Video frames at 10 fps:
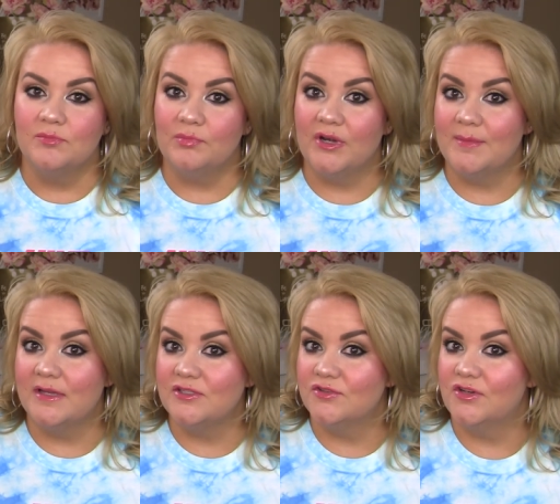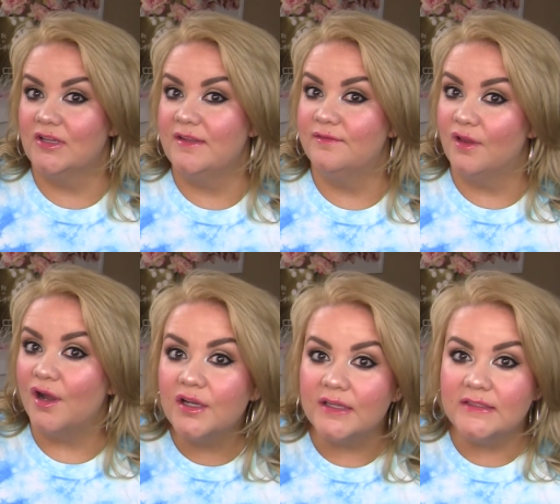pretty much strictly
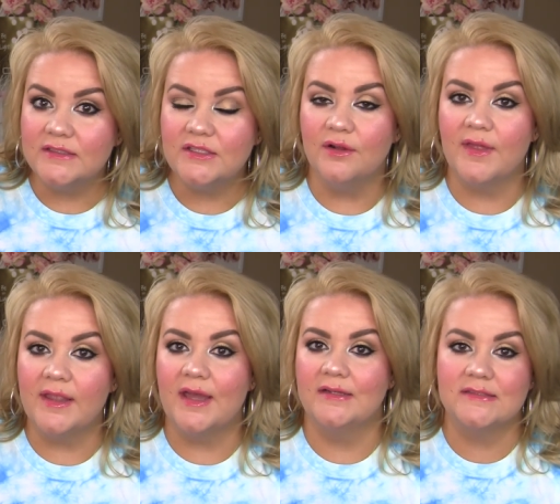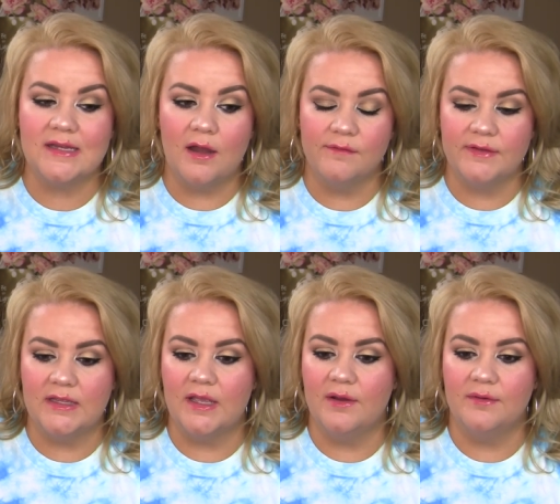vlogging, you know, that kind of style
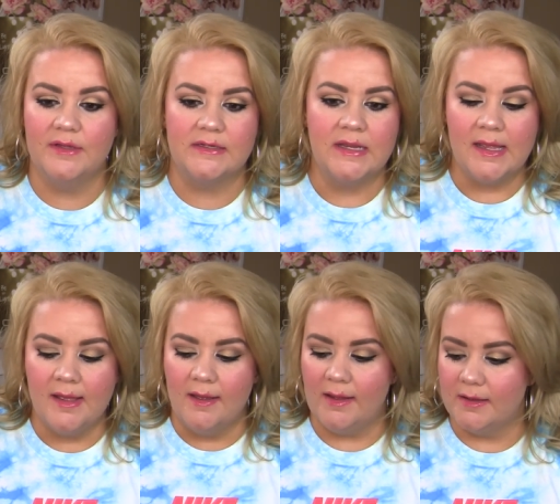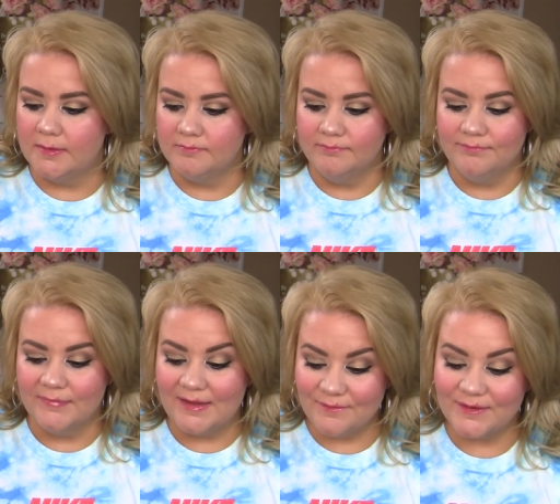video. And um,
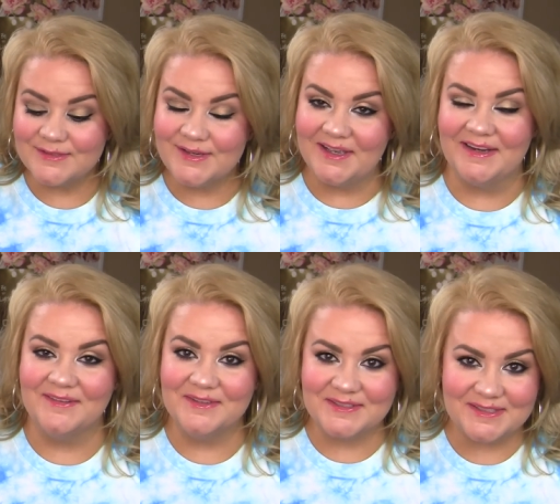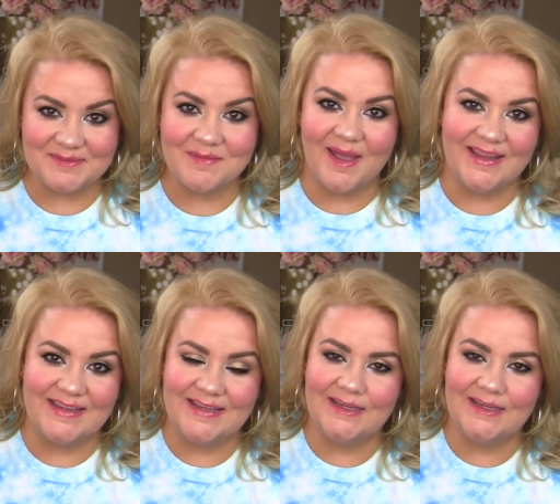it feels good. It feels good to be back in